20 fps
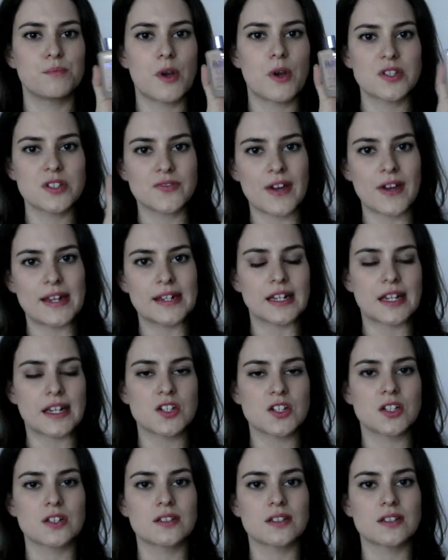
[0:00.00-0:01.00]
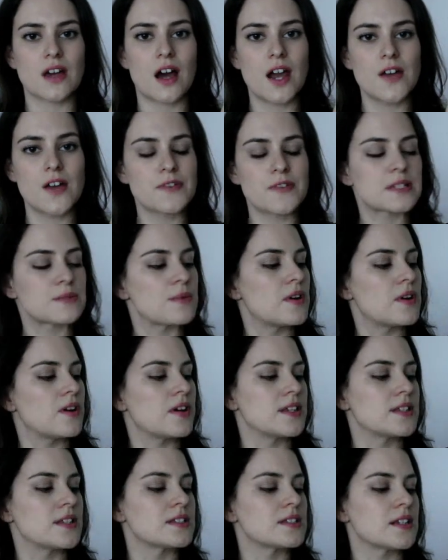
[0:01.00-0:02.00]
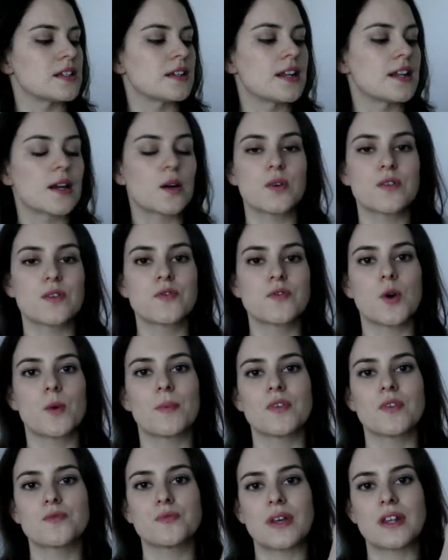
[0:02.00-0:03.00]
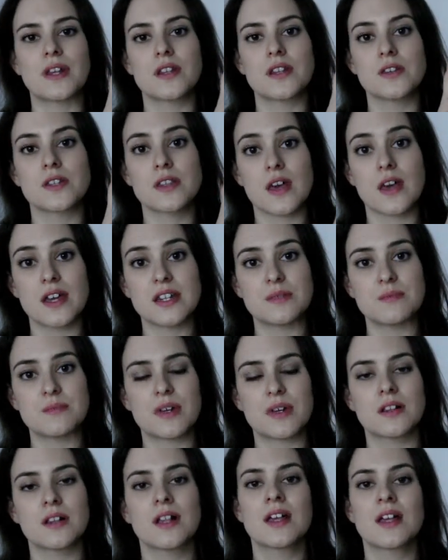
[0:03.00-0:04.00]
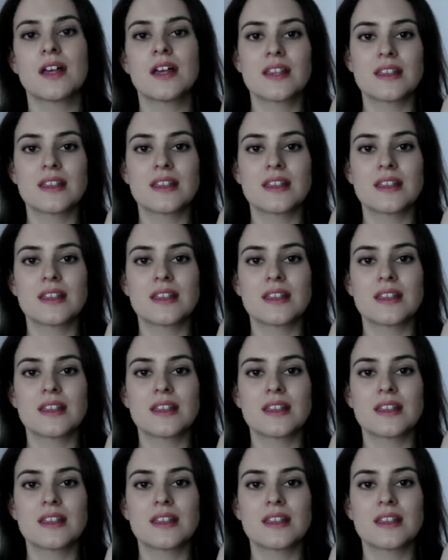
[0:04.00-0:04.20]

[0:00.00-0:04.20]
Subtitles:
Most foundations that I've experienced in liquid form have been 30ml.